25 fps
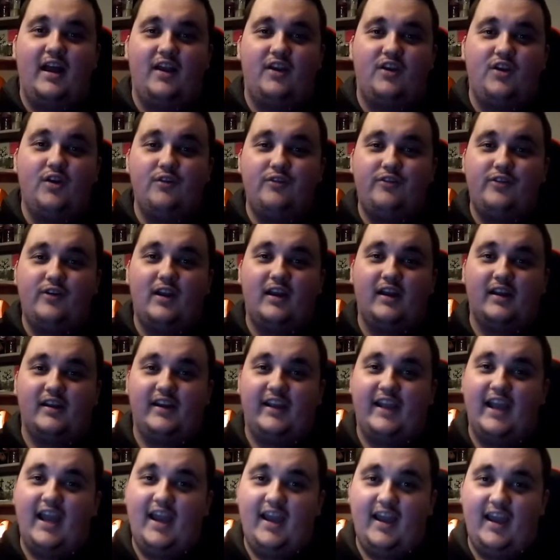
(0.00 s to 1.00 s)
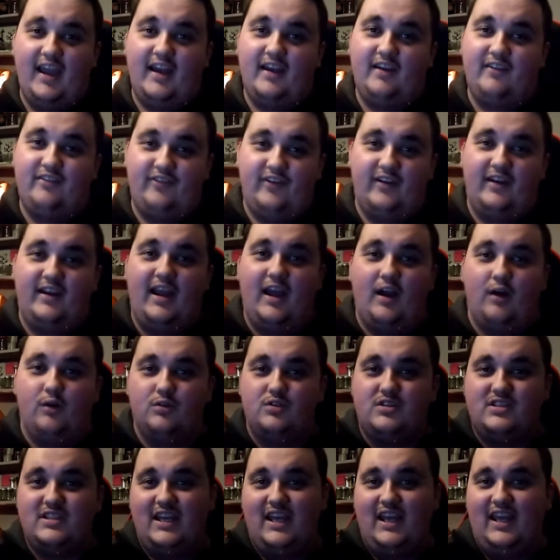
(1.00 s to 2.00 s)
And I don't feel I can get anything
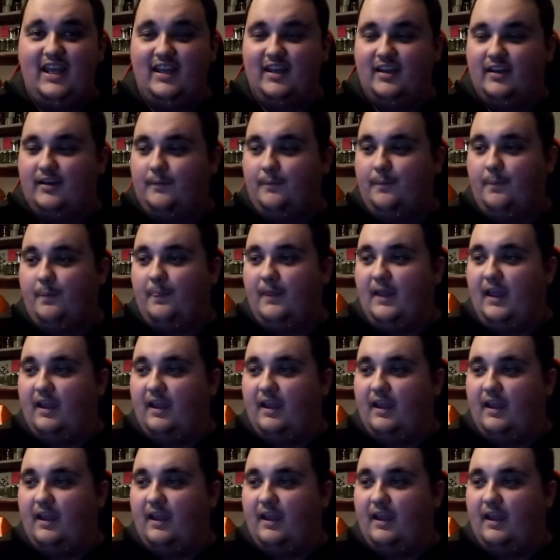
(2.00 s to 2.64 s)
else in